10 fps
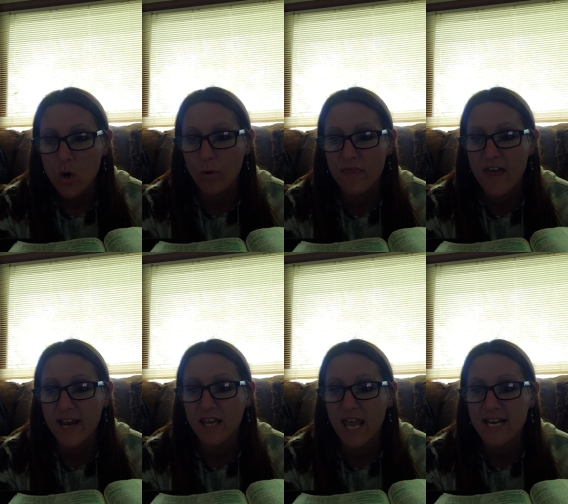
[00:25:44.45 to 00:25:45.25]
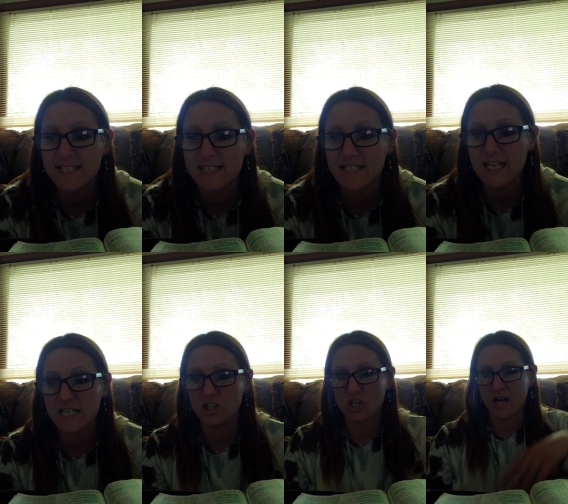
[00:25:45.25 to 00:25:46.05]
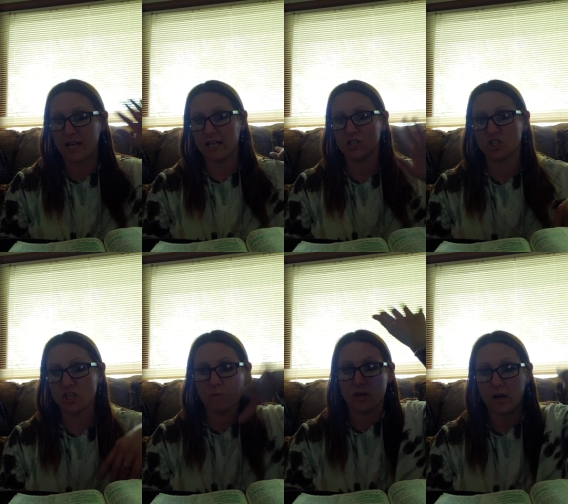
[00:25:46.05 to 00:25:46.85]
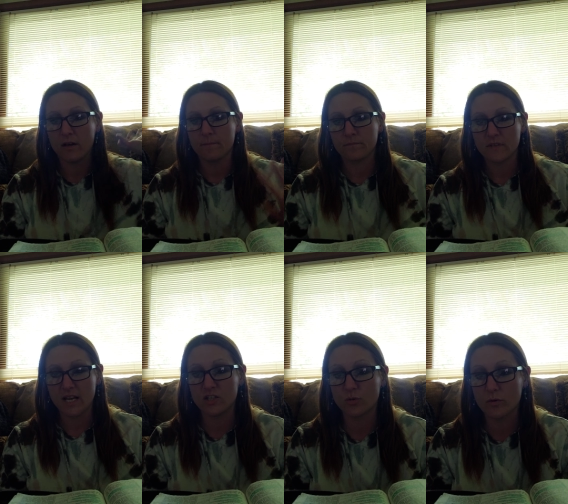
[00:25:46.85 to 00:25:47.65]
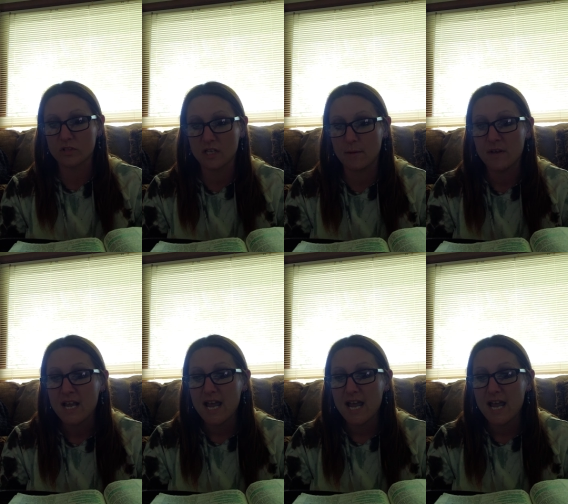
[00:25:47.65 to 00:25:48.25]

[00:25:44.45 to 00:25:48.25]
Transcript: when they lay siege against Judah and Jerusalem.